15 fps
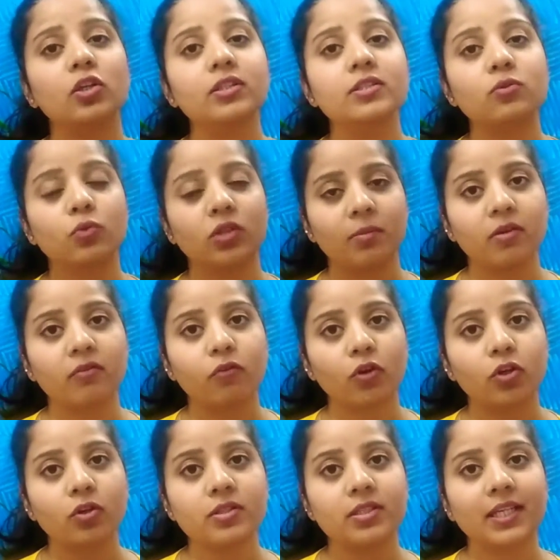is suitable for
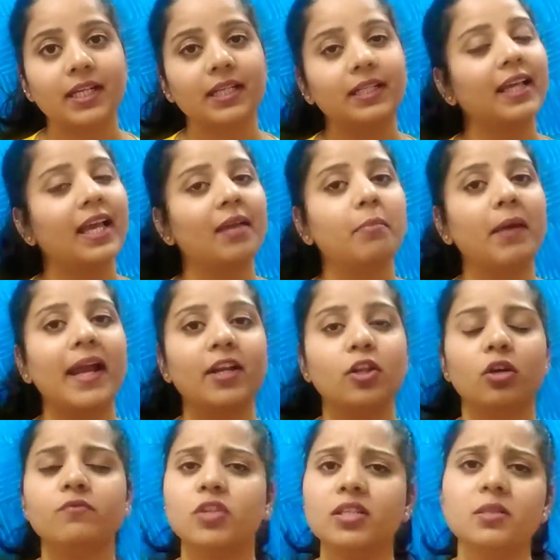your skin type and
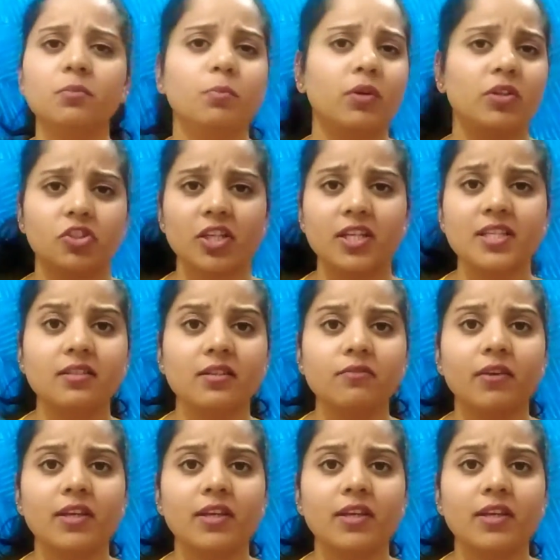you have just purchased a